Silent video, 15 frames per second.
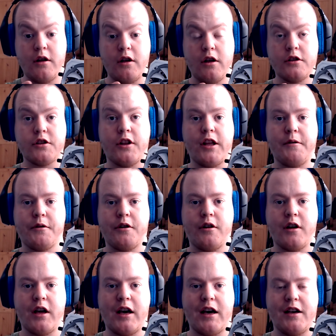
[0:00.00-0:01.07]
So there we
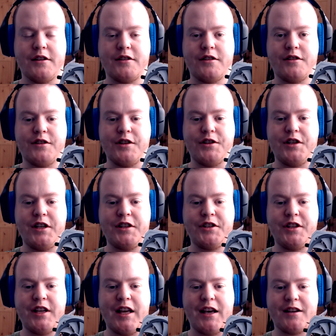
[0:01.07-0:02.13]
go, guys. The
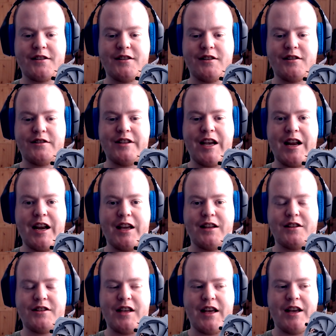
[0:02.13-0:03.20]
GTX
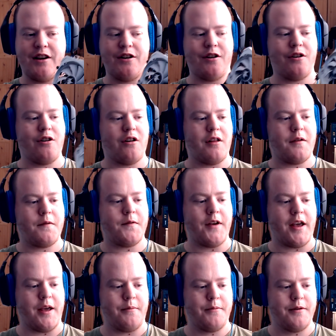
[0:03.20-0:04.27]
1080 Hall of
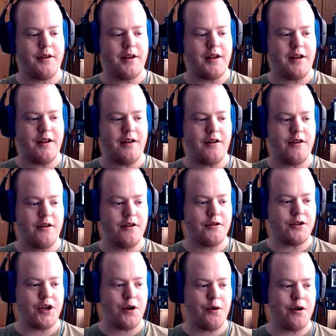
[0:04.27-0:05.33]
Fame.
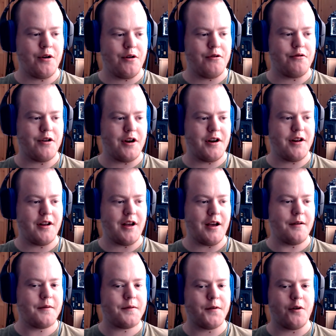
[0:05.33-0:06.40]

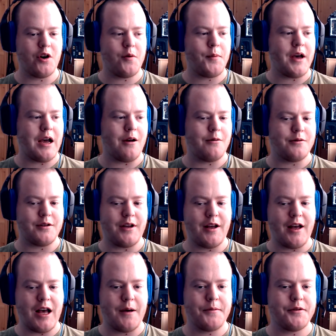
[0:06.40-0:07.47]
£240.
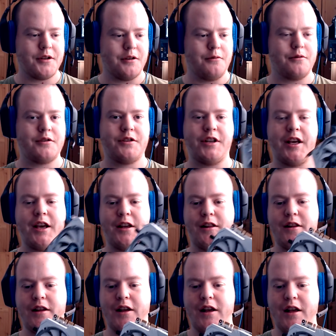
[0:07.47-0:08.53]
Absolute
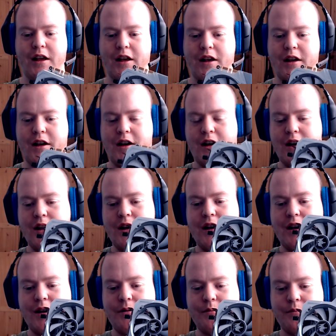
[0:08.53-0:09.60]
steal.
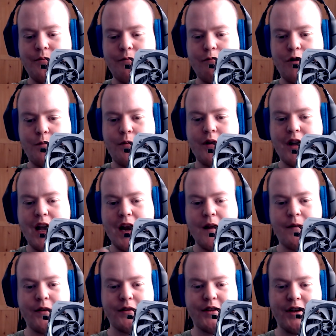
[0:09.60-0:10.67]
We'll play
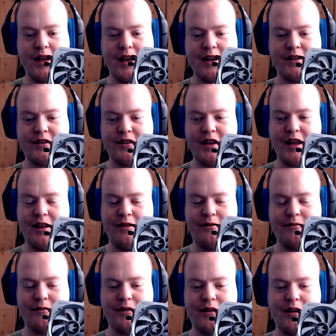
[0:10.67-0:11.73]
anything today still.
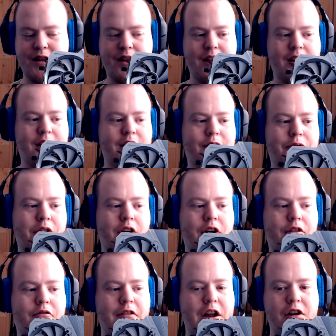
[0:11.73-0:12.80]
We've got a
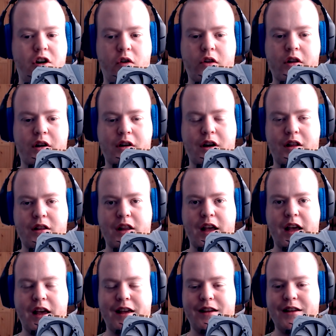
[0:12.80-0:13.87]
great old clock on
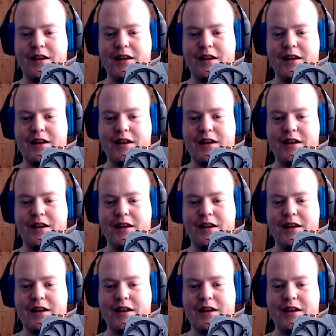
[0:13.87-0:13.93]
there.